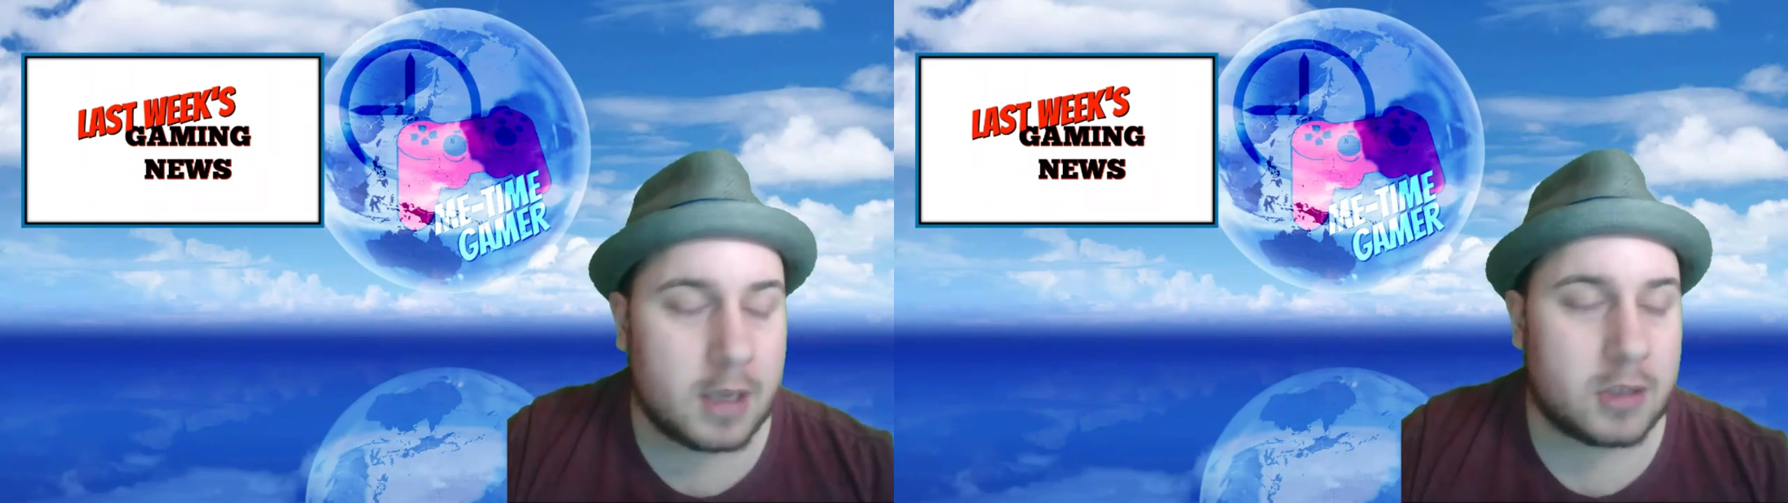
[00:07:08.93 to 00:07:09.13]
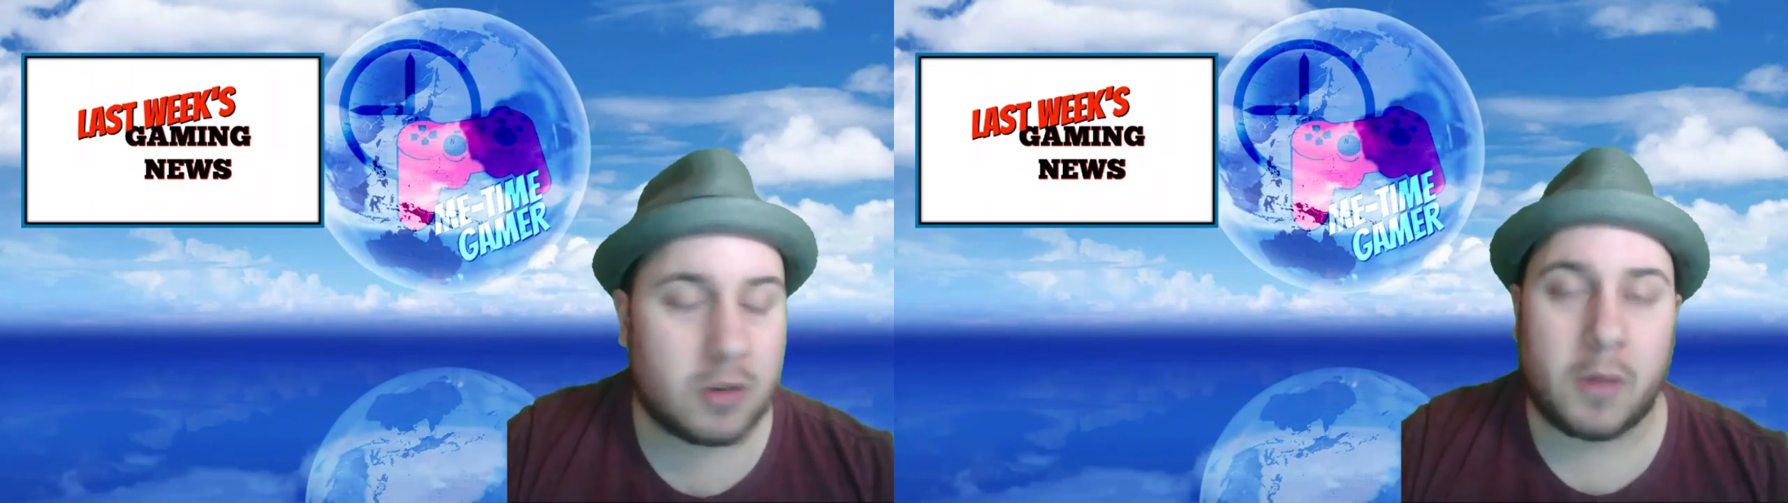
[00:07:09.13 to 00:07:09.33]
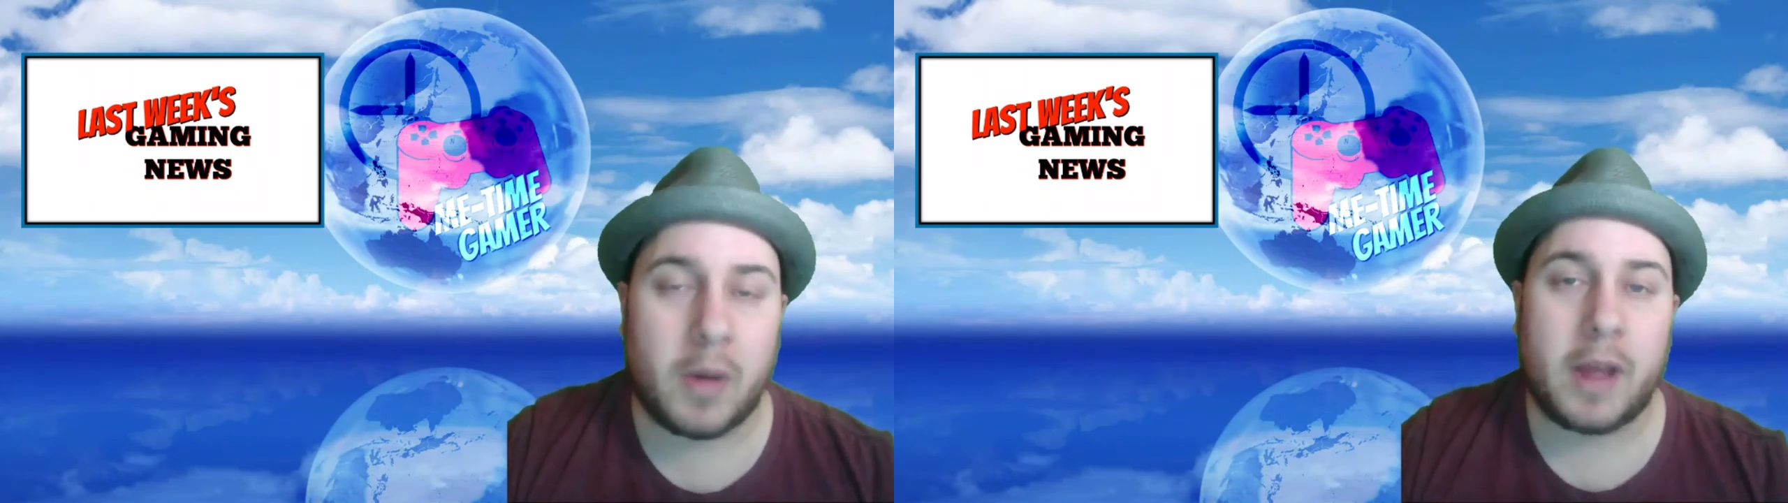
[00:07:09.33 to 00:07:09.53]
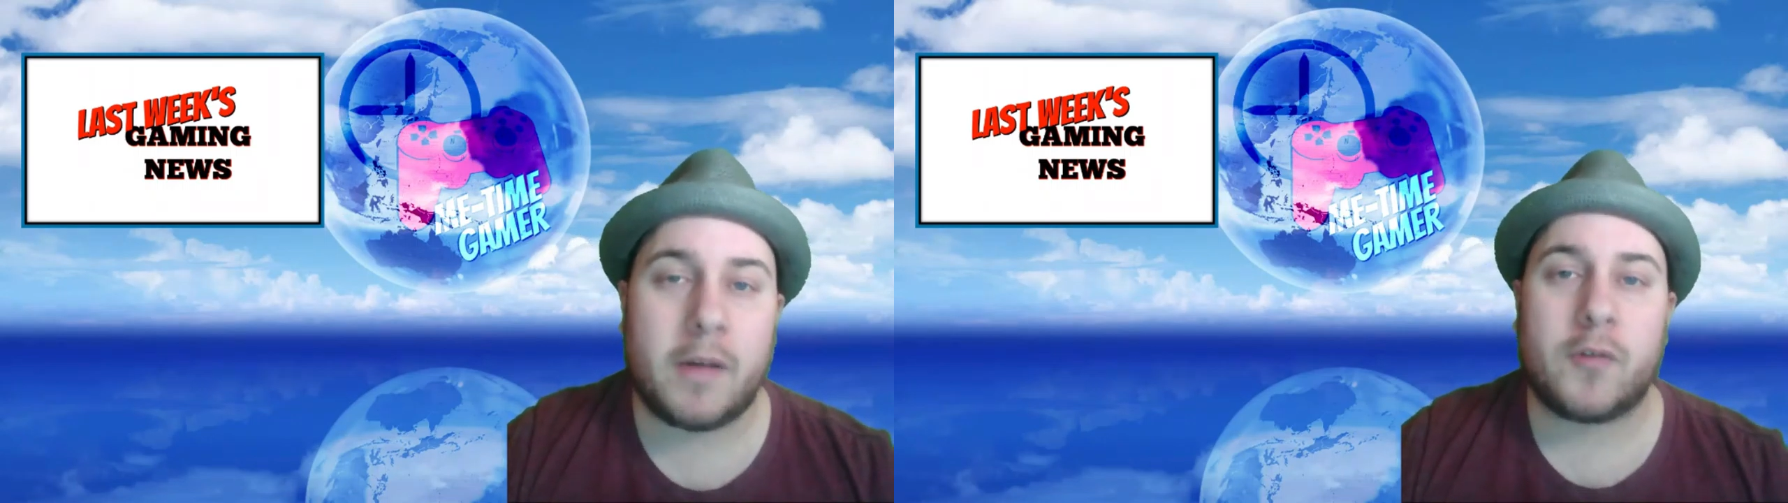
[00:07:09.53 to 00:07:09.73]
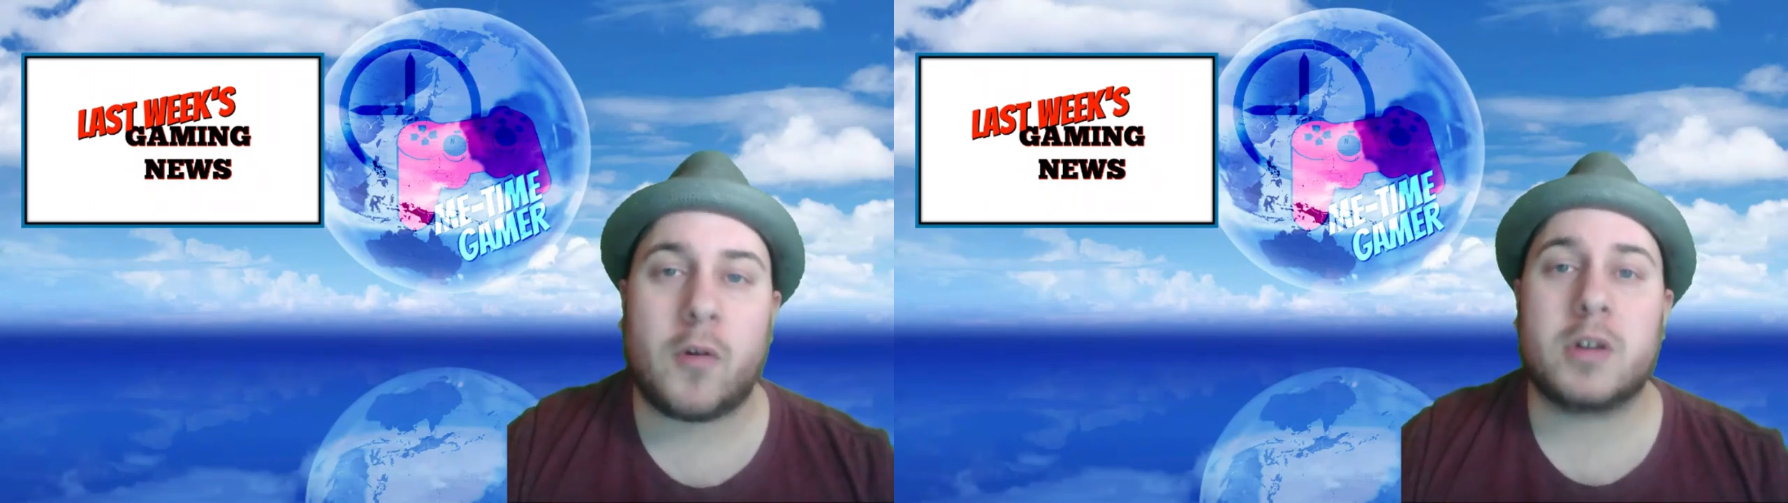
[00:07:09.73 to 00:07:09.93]
So anyway,
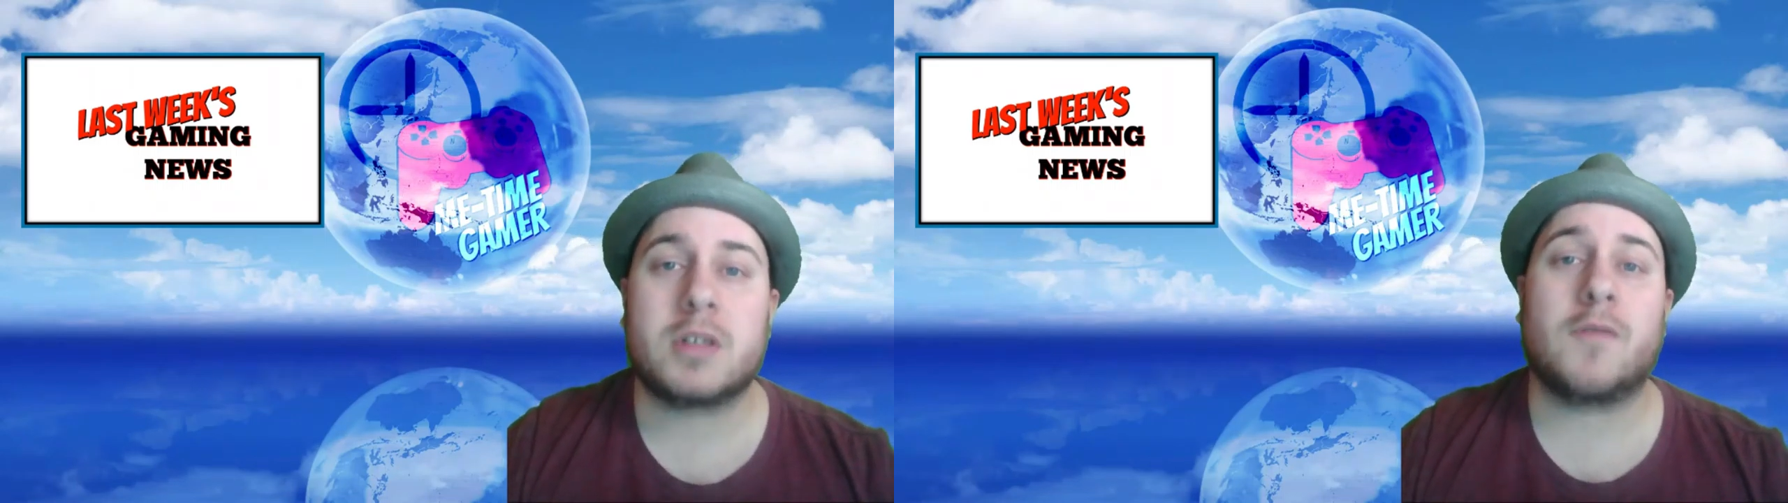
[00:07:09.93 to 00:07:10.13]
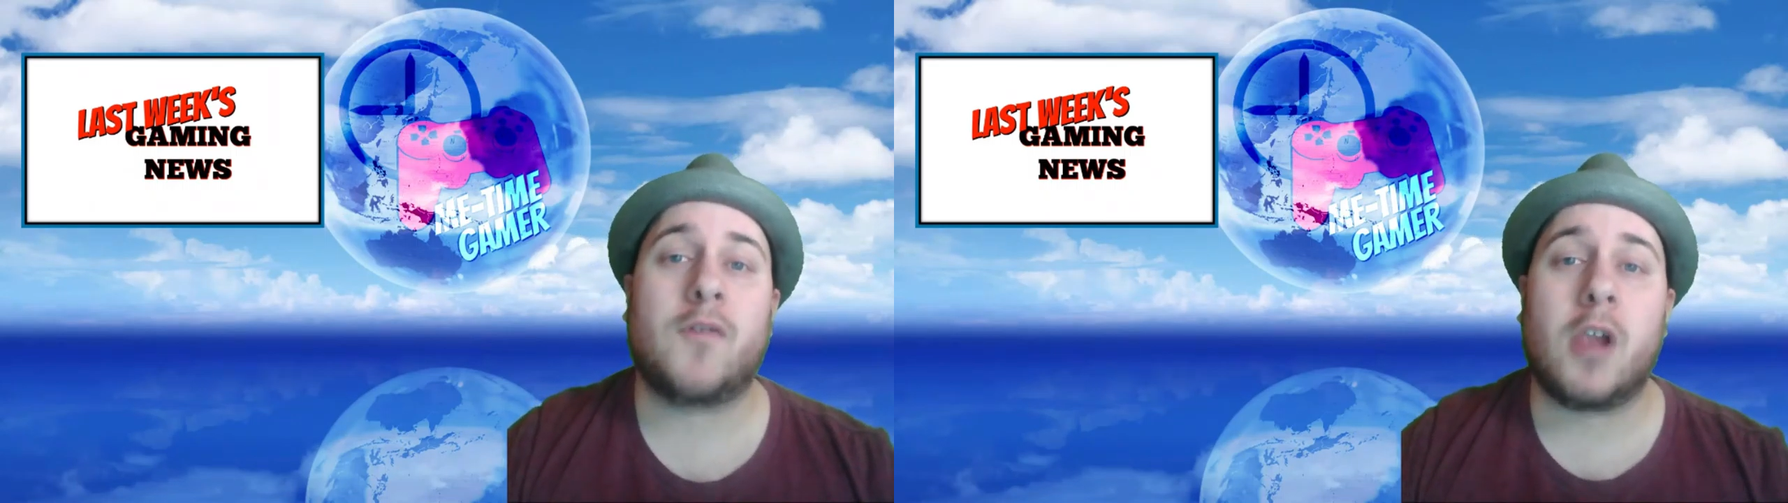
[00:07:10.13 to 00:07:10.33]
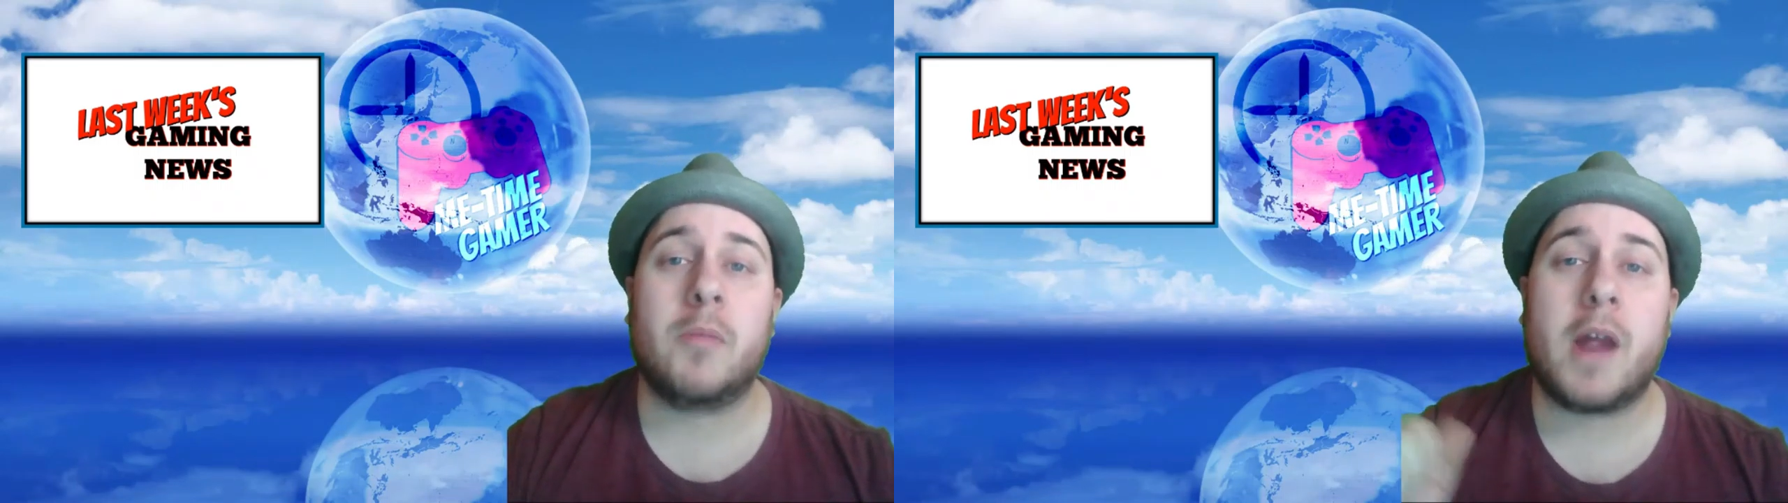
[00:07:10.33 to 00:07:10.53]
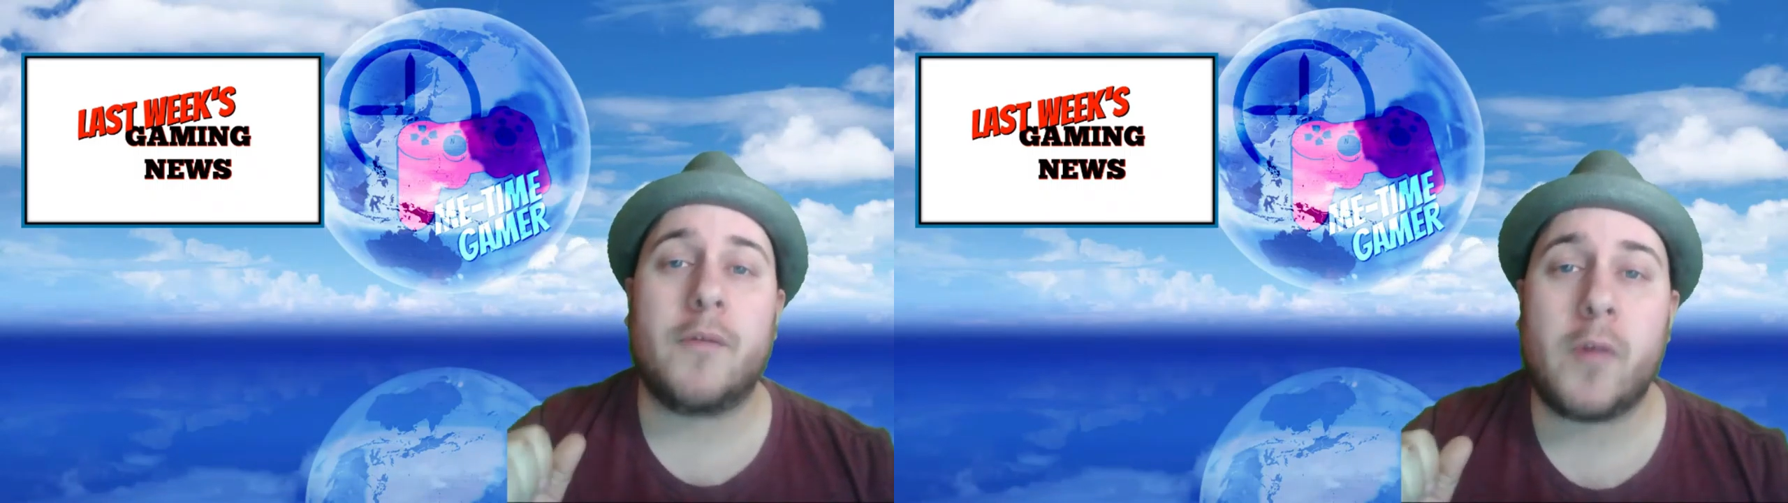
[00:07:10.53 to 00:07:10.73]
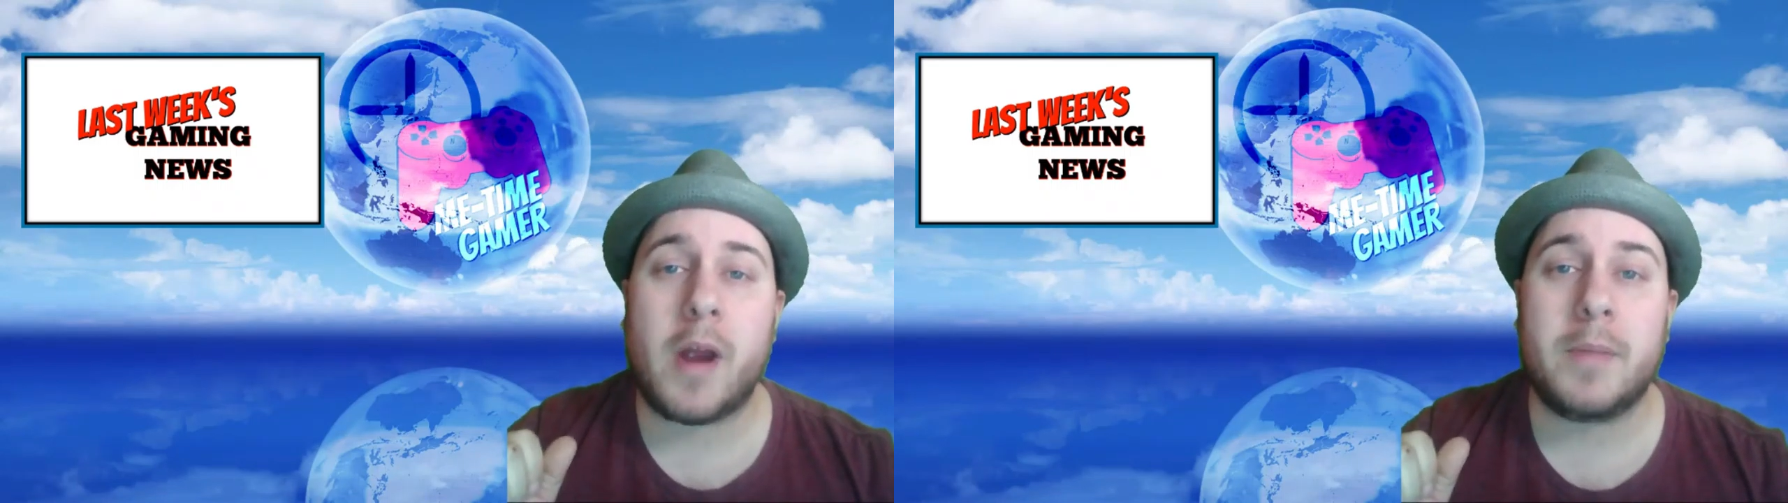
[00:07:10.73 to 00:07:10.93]
of course, follow me everywhere,